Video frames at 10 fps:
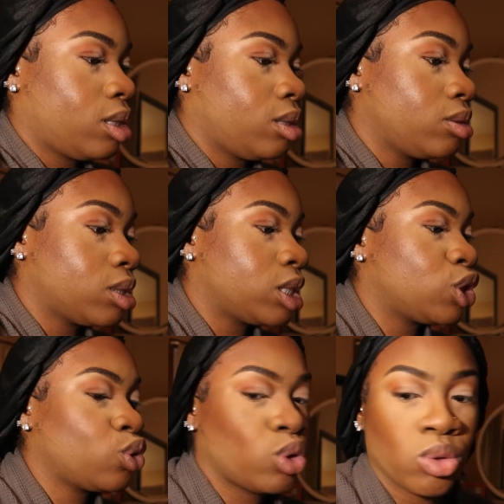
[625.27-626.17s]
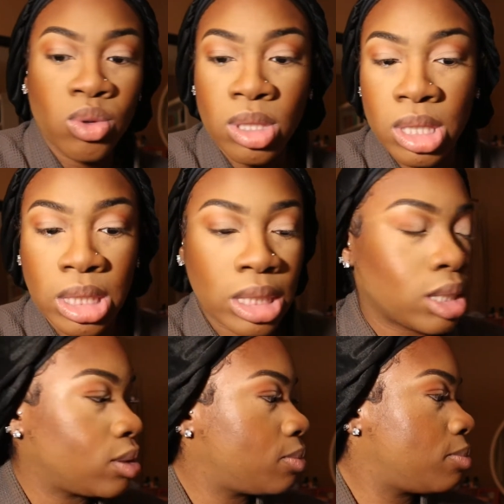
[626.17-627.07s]
How could you do this
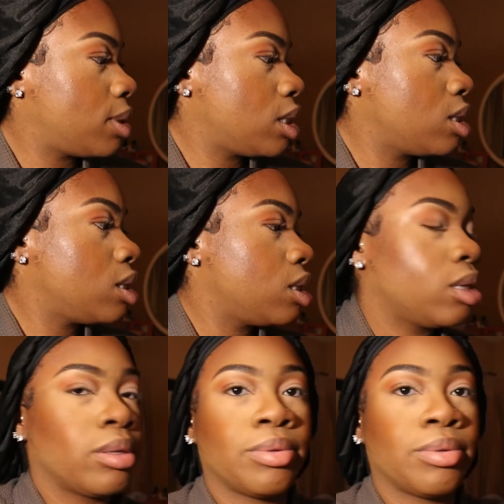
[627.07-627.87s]
to me?